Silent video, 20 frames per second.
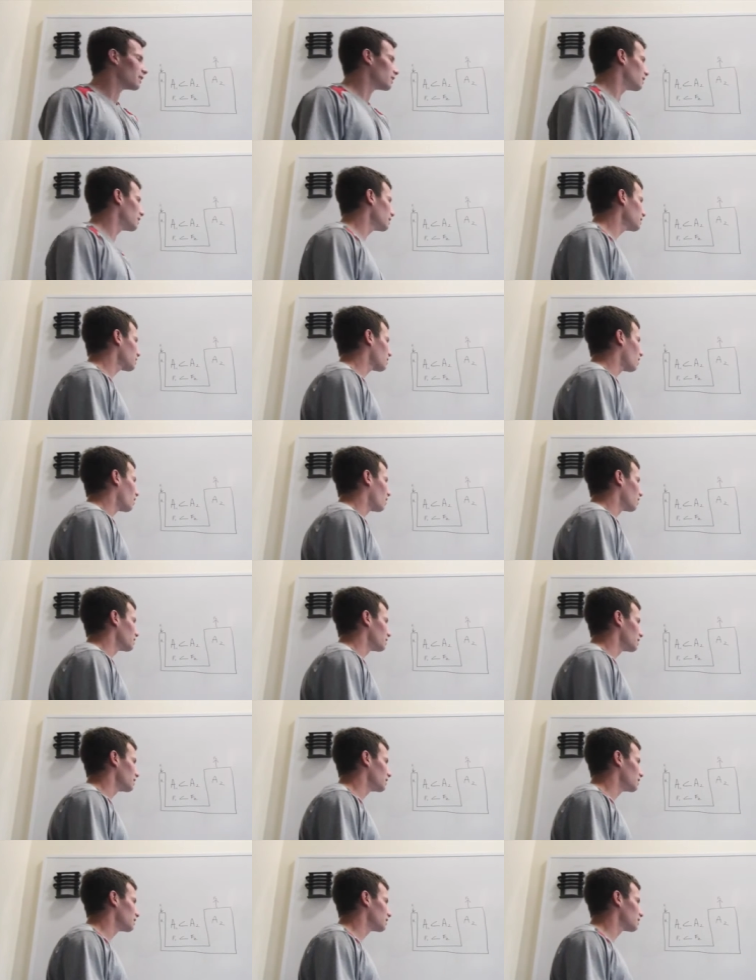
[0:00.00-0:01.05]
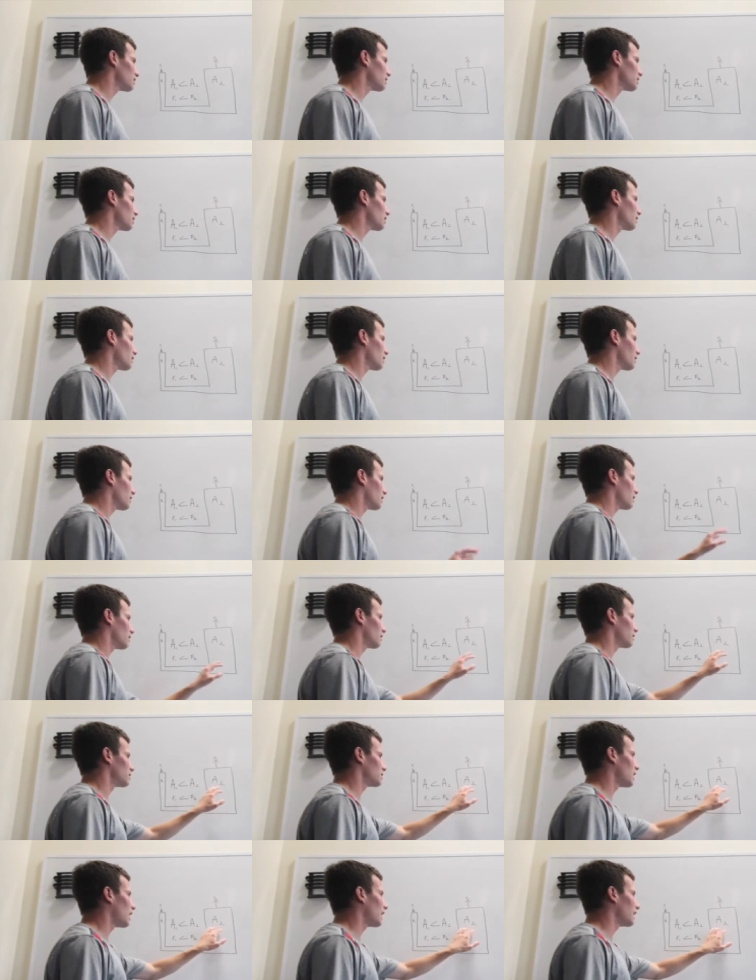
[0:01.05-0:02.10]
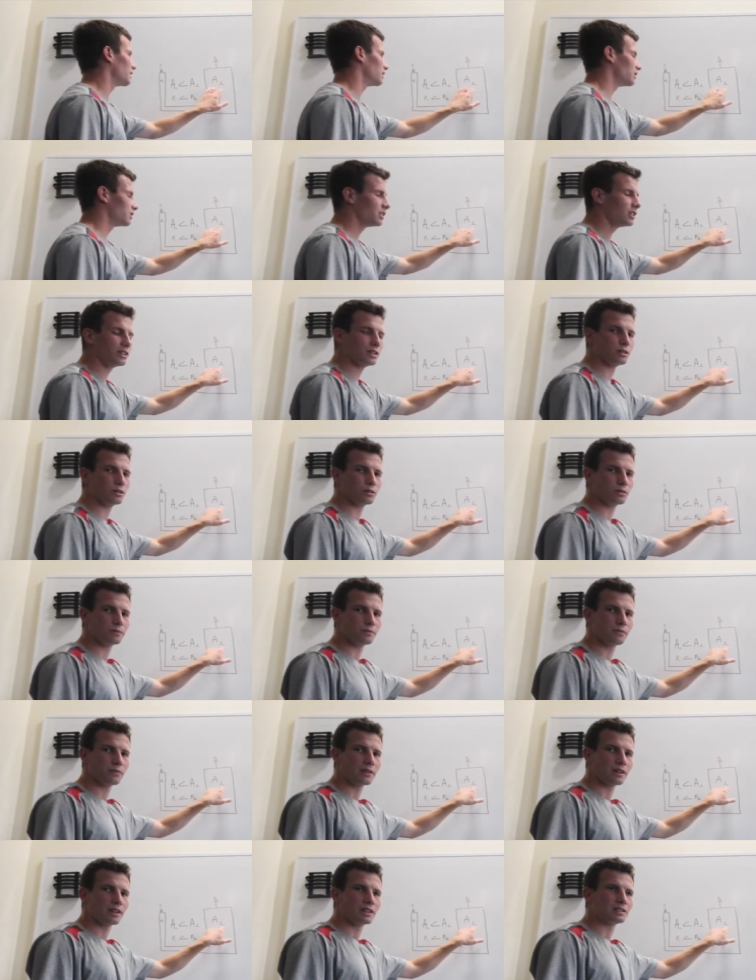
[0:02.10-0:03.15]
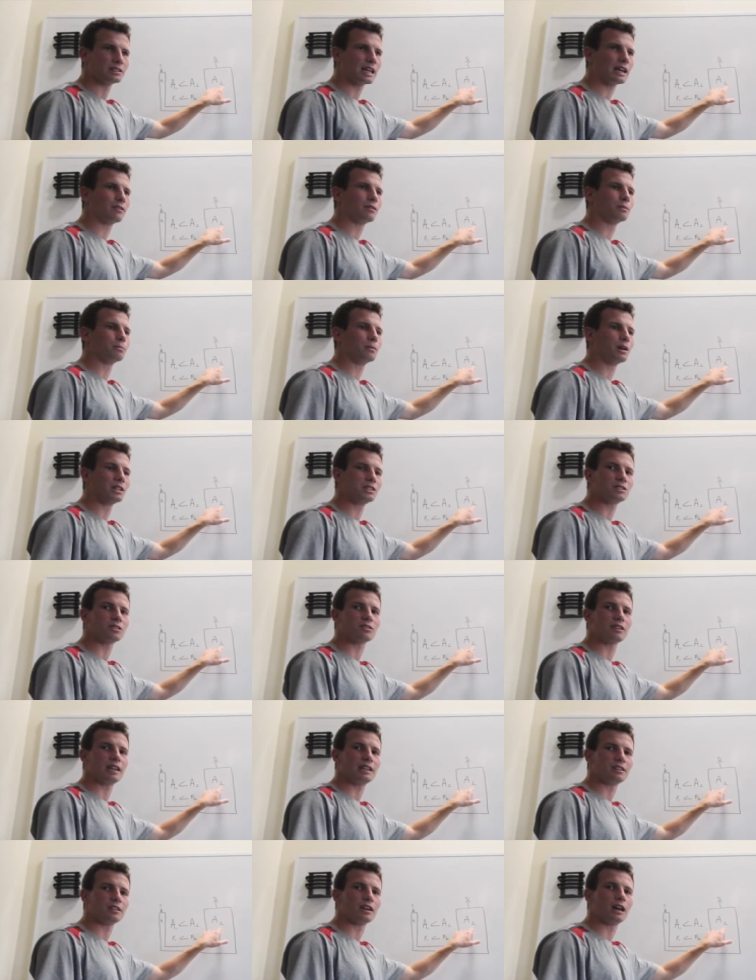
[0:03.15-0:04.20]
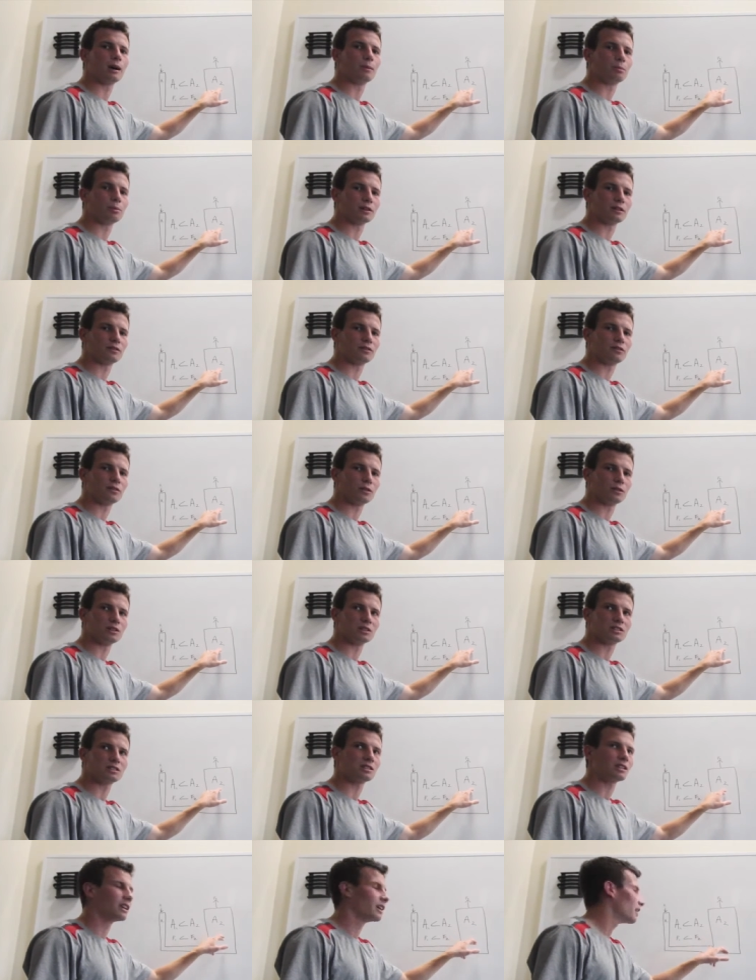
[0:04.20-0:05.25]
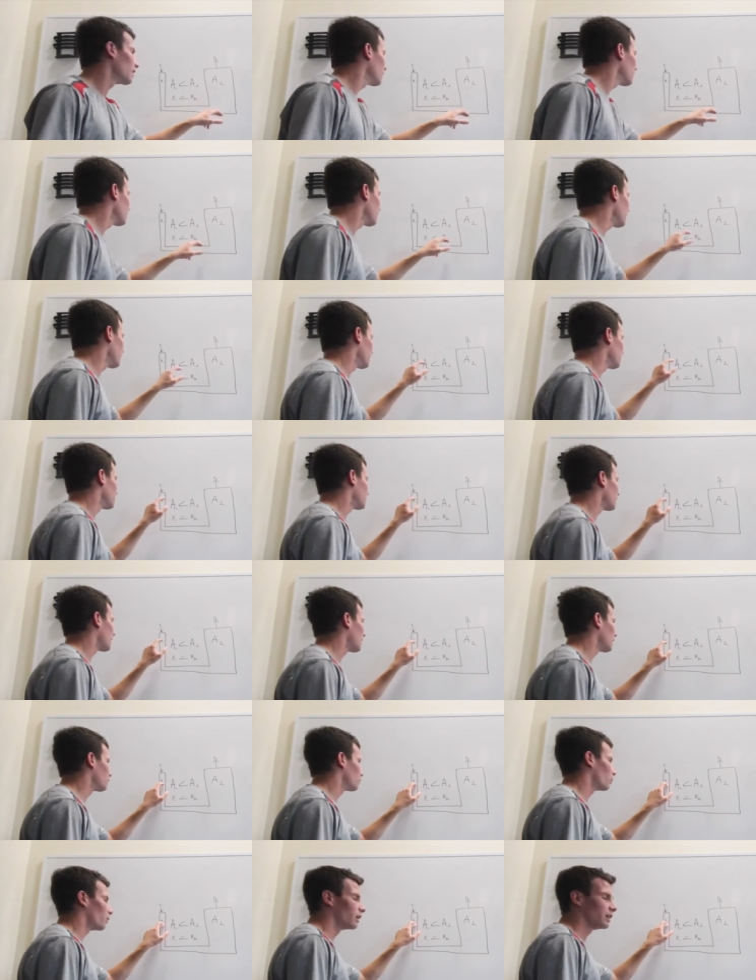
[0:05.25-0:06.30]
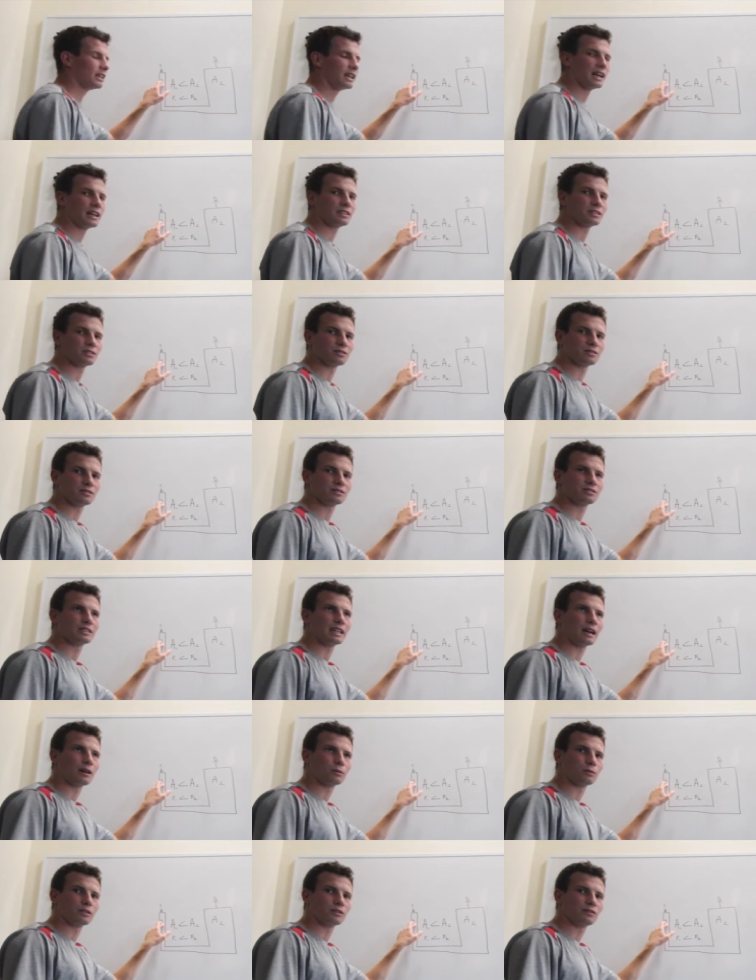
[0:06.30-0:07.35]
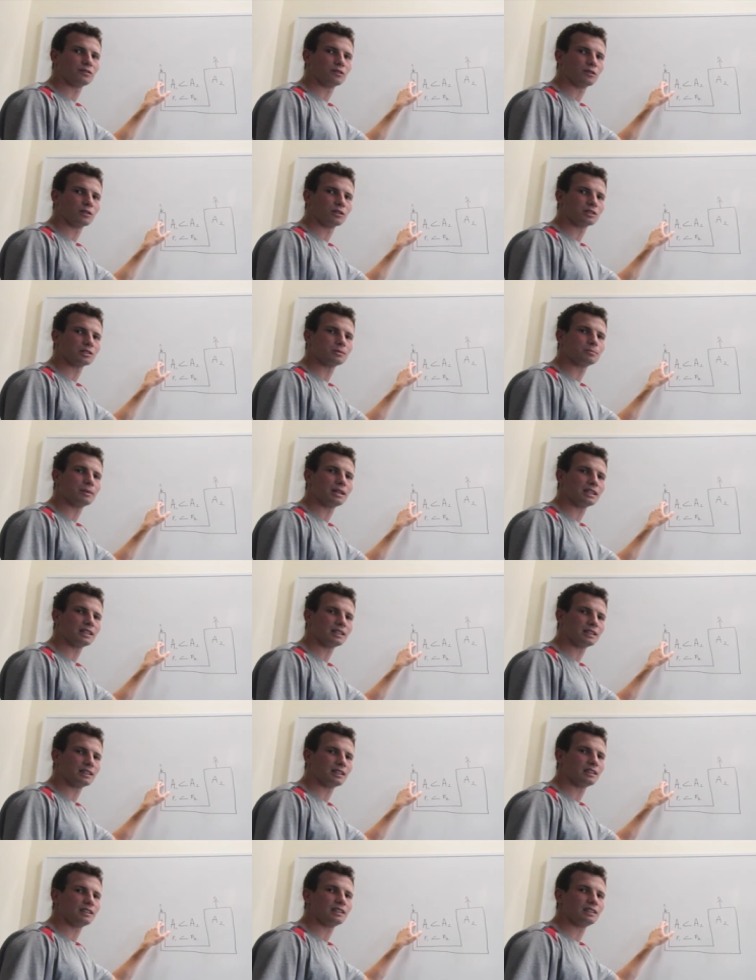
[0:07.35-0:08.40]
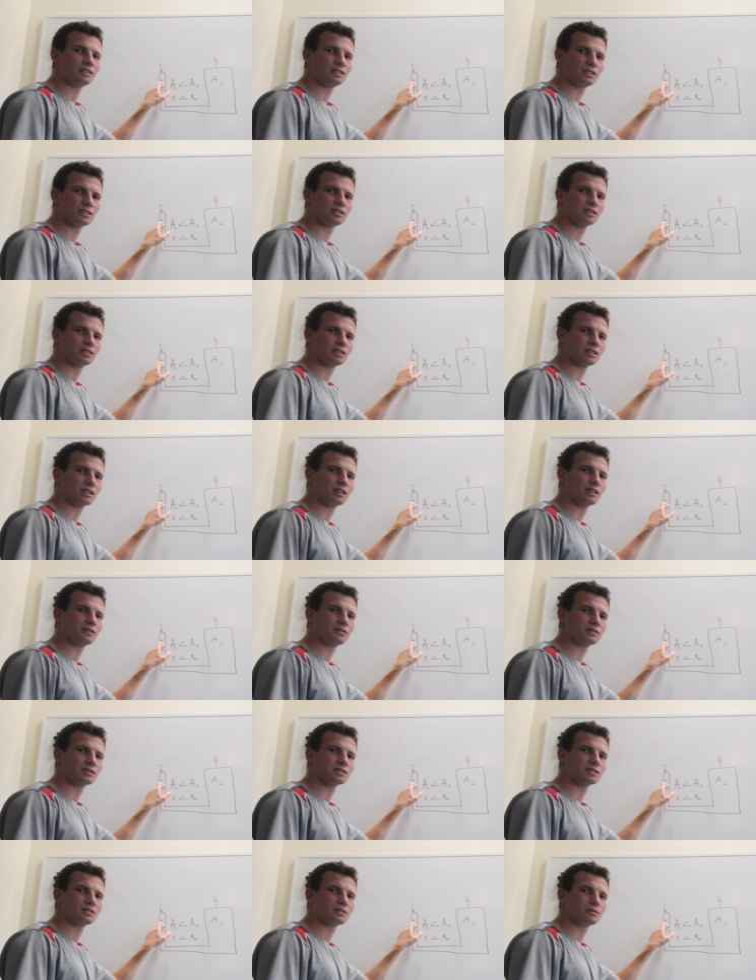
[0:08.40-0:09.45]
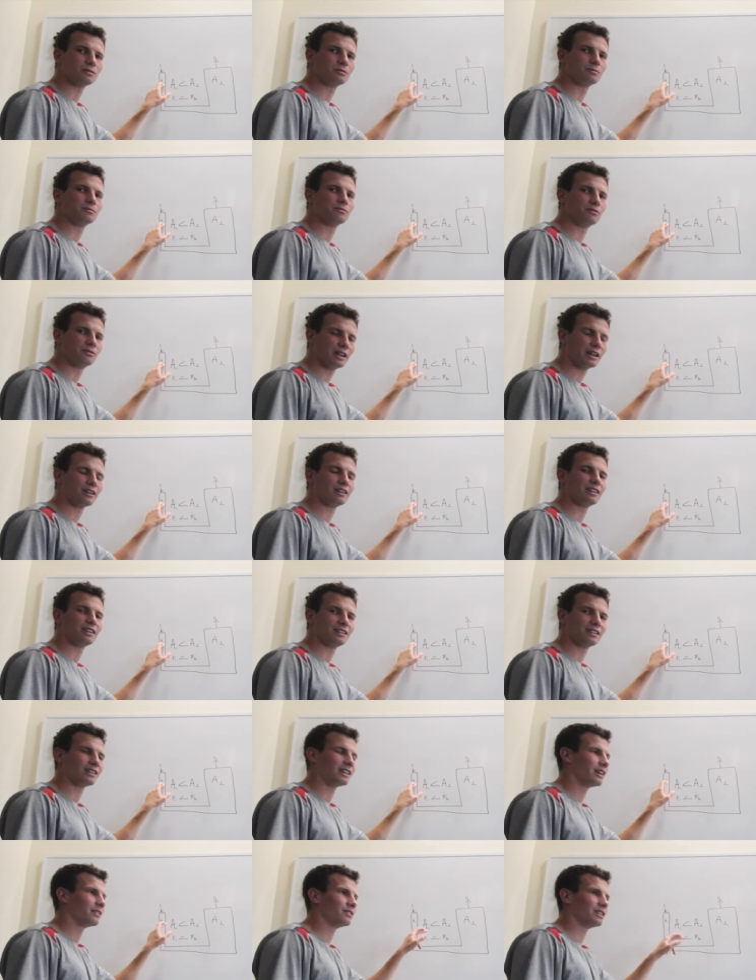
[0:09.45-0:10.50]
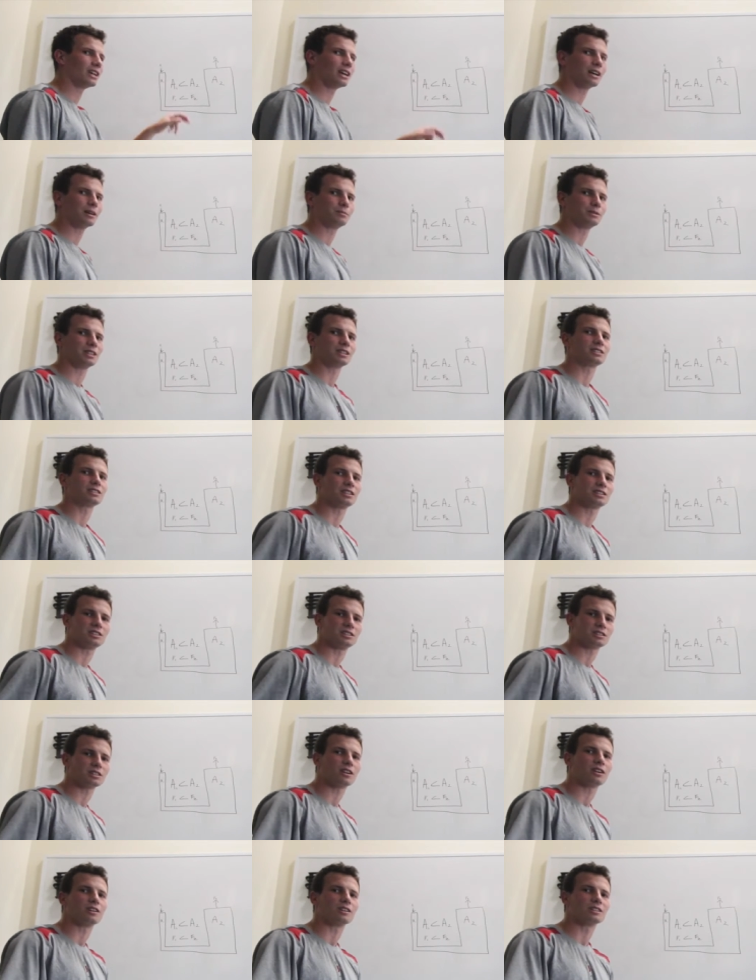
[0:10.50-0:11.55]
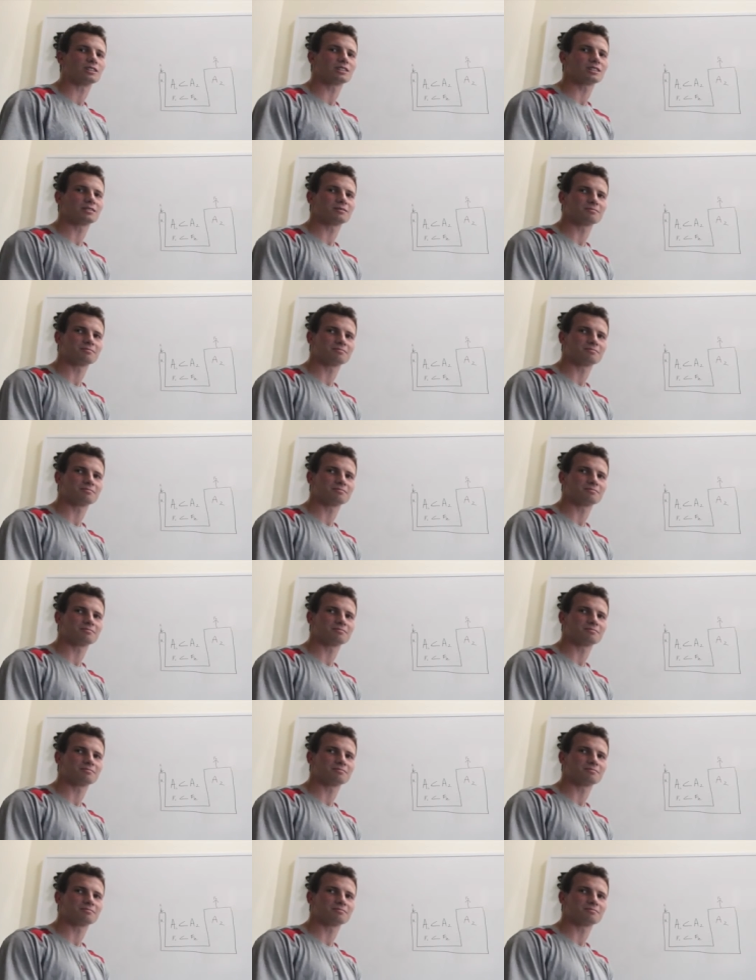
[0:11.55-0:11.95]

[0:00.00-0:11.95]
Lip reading: This causes side 2 to have a much greater upward force than side 1 has a downward force, making it easier to lift very heavy objects such as cars.